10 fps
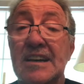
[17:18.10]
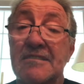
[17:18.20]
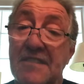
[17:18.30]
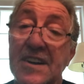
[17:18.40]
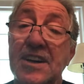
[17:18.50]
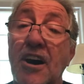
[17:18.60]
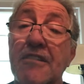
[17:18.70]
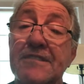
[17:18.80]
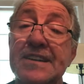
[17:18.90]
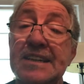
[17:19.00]
Very
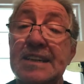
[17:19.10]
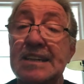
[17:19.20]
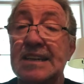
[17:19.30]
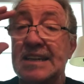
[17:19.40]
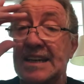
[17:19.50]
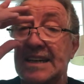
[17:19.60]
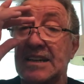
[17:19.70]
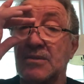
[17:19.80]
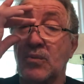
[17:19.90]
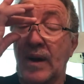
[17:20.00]
often
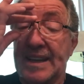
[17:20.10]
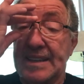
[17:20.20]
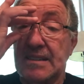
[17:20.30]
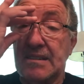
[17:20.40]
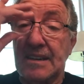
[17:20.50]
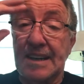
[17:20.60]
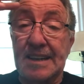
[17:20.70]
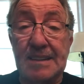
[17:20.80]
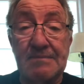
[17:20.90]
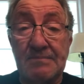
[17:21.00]

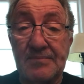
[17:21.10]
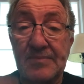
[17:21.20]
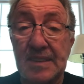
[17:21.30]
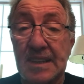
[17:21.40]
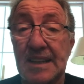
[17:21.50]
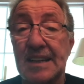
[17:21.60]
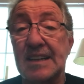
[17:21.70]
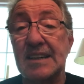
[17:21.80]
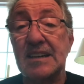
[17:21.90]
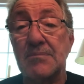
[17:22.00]
when
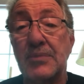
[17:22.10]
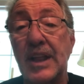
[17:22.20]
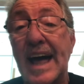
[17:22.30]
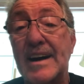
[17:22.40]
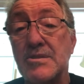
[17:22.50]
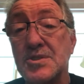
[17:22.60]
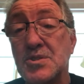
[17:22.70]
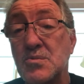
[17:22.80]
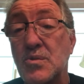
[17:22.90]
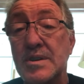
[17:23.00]
plows
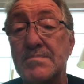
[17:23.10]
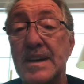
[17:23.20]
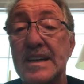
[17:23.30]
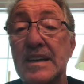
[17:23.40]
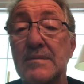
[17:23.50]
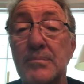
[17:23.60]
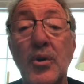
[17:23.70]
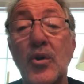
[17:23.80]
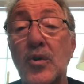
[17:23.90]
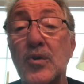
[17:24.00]
would be
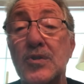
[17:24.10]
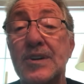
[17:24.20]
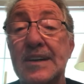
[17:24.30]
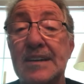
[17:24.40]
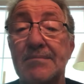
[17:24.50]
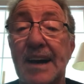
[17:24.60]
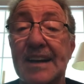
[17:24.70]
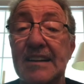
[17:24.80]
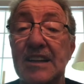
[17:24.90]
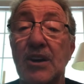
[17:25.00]
pulled
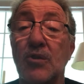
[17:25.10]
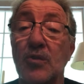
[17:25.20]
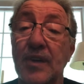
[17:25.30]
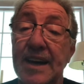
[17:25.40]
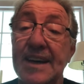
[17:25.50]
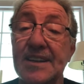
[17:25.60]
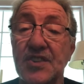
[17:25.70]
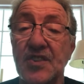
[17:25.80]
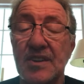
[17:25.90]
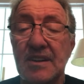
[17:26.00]
back in the old
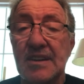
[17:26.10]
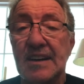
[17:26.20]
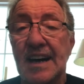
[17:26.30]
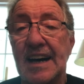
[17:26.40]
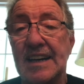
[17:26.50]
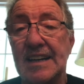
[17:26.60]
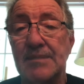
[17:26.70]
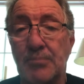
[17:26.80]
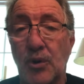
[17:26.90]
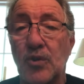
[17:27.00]
days,
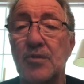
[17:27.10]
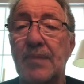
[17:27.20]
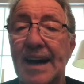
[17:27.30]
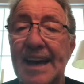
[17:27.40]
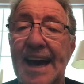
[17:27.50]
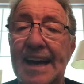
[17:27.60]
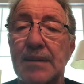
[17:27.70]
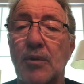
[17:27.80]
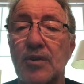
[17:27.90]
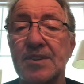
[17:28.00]
pulled by
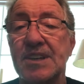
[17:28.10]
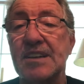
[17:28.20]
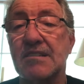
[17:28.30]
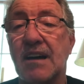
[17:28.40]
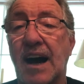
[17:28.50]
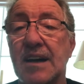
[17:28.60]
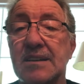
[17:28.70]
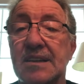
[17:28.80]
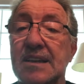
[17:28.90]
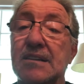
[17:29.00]
animals, either
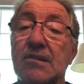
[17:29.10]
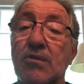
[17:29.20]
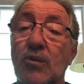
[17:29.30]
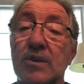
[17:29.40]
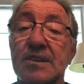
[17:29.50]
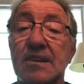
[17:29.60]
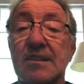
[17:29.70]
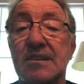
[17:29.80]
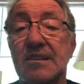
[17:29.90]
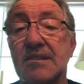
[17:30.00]
oxen or
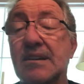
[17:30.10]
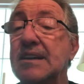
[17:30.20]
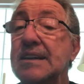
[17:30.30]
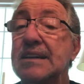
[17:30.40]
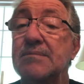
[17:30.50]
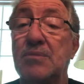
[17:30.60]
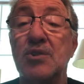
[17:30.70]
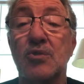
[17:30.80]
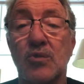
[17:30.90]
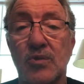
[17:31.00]
horses or
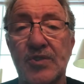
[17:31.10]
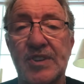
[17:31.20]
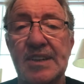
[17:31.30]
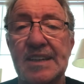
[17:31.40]
mules,